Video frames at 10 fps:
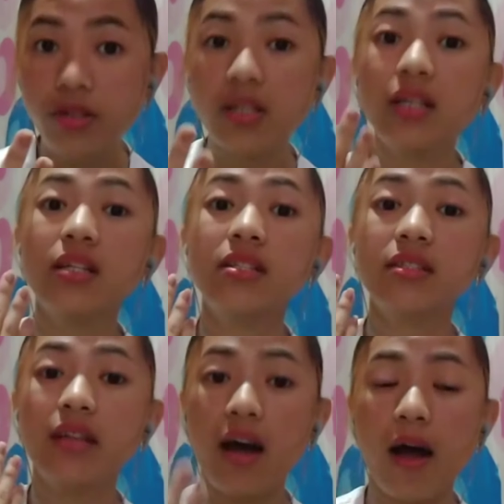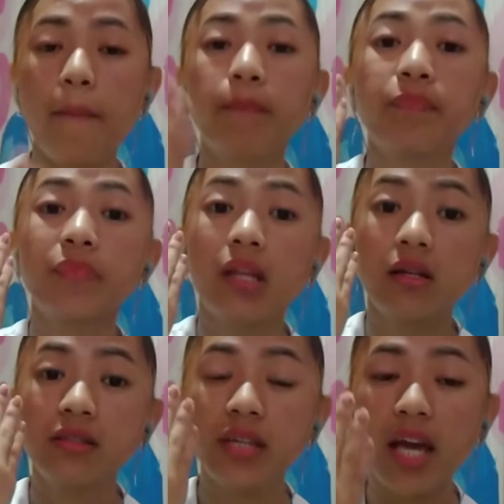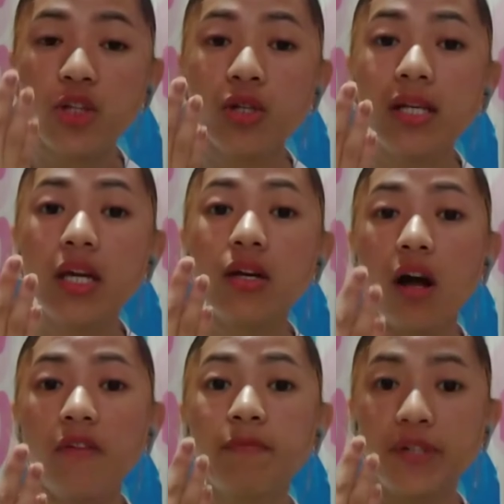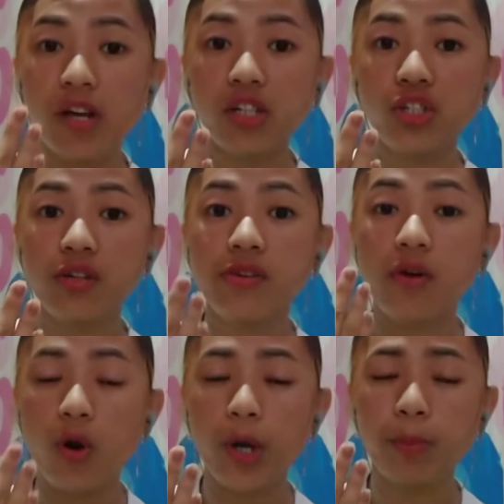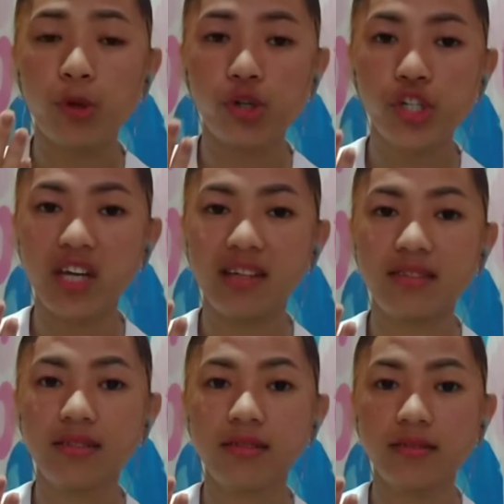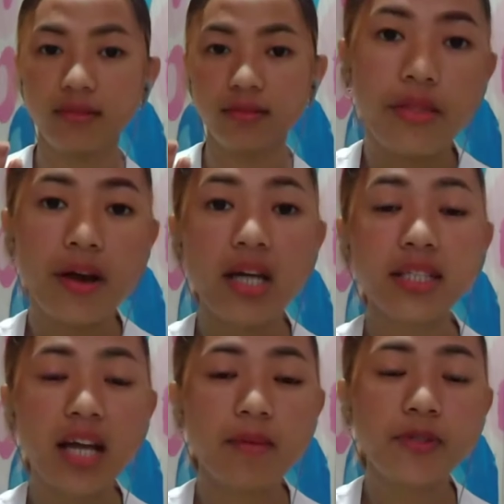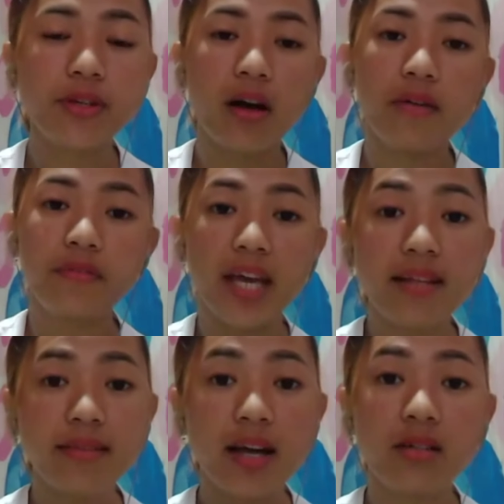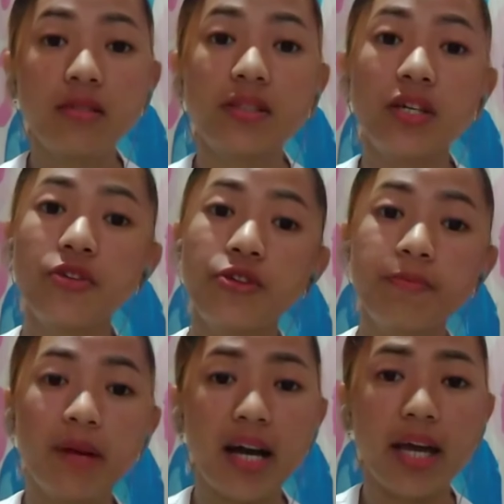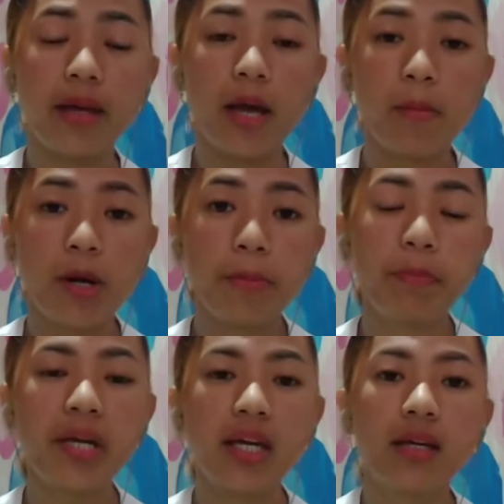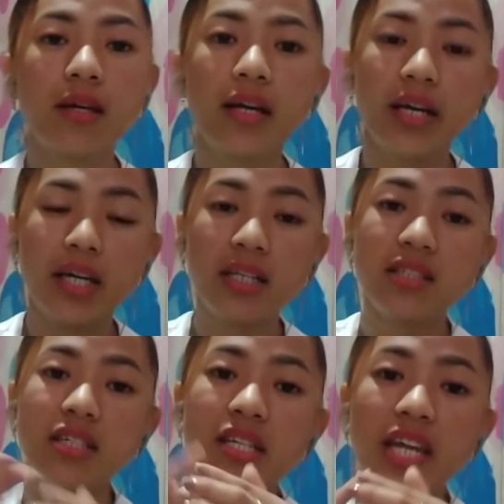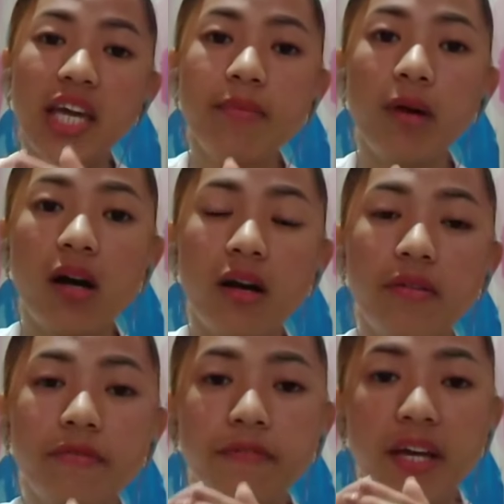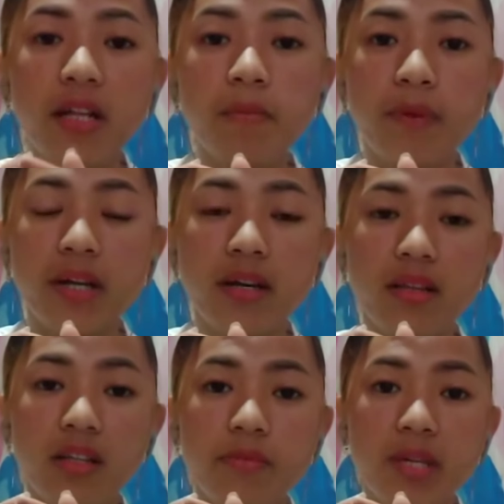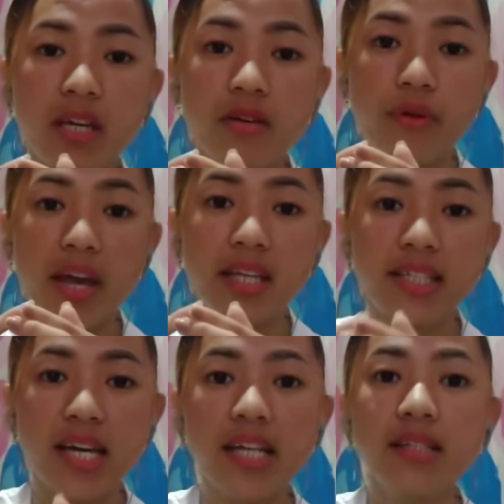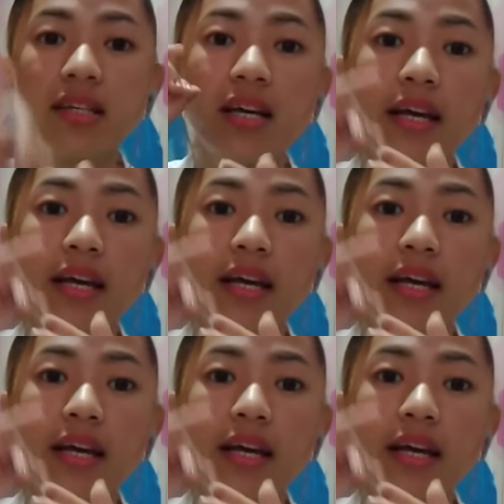is the scheduling of production or purchase. There are types of data considered by MRP. It is the name of final product that being created,